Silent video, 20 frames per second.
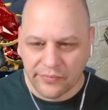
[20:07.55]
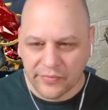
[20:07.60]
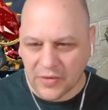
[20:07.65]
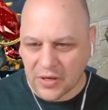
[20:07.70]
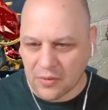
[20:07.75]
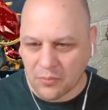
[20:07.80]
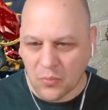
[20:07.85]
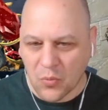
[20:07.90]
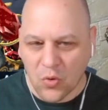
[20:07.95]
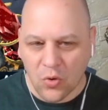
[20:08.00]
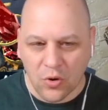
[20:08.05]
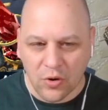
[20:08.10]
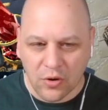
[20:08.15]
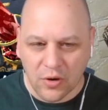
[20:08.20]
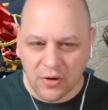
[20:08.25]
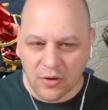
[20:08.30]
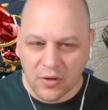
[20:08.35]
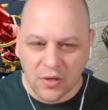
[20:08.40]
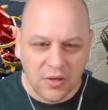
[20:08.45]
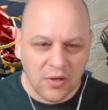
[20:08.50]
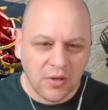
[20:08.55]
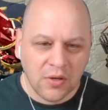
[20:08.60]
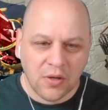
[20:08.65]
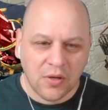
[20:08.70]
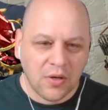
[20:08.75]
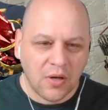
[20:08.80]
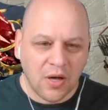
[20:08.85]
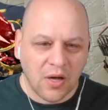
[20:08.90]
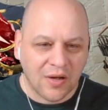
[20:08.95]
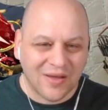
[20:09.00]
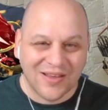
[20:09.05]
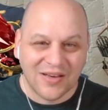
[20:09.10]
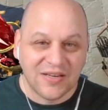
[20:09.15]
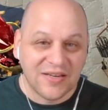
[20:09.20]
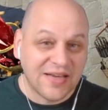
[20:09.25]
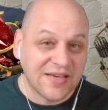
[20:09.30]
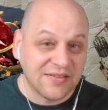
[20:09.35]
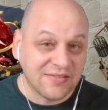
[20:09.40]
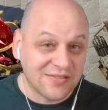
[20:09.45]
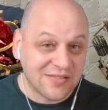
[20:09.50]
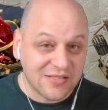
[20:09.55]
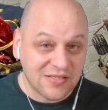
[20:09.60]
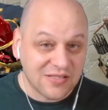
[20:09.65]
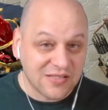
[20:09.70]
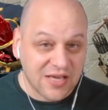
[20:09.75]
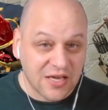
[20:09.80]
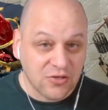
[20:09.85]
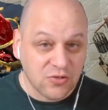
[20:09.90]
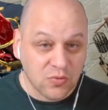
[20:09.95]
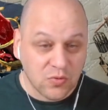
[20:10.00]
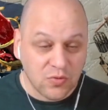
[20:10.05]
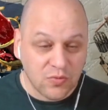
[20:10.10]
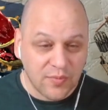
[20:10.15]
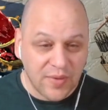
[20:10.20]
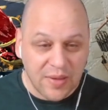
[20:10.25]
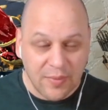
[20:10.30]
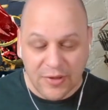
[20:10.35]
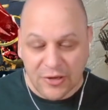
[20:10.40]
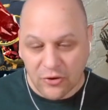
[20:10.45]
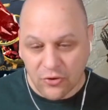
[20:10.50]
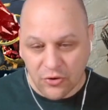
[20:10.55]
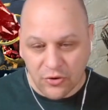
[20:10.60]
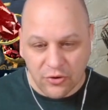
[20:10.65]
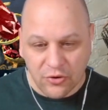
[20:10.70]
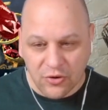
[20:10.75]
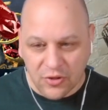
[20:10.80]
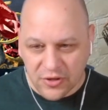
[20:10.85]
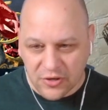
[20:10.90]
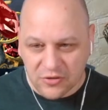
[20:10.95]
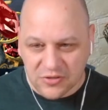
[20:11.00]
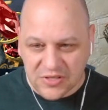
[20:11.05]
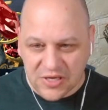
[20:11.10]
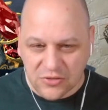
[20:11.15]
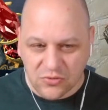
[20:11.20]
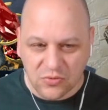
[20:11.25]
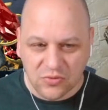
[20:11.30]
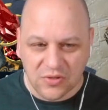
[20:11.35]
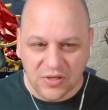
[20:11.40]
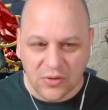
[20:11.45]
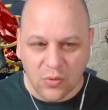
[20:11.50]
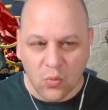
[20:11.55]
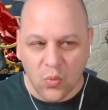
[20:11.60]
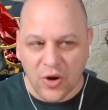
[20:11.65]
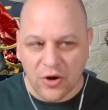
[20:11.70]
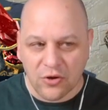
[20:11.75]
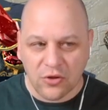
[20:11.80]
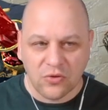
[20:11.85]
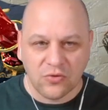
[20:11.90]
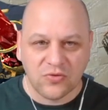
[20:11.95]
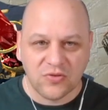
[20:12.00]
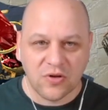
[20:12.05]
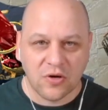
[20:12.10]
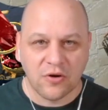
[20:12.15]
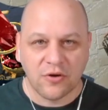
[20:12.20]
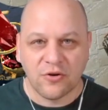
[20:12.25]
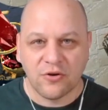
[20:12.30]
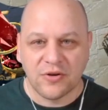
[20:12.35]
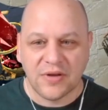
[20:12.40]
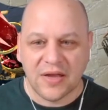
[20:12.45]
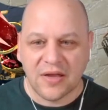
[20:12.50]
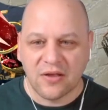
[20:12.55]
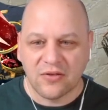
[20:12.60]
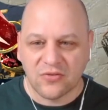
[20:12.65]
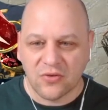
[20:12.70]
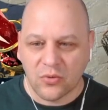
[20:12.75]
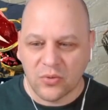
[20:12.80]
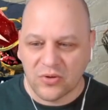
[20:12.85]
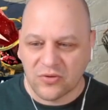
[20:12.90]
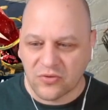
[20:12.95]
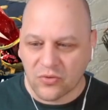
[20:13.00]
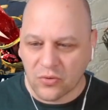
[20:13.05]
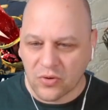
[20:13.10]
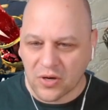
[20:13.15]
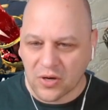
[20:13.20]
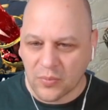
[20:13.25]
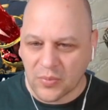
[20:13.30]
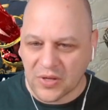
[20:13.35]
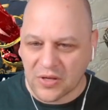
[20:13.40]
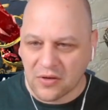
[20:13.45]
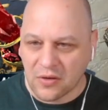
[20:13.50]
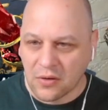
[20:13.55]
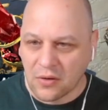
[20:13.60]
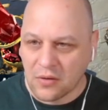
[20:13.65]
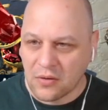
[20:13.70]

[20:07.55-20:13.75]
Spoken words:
a more condensed schedule, maybe, or an earlier schedule, like where you start in your day is always going to be,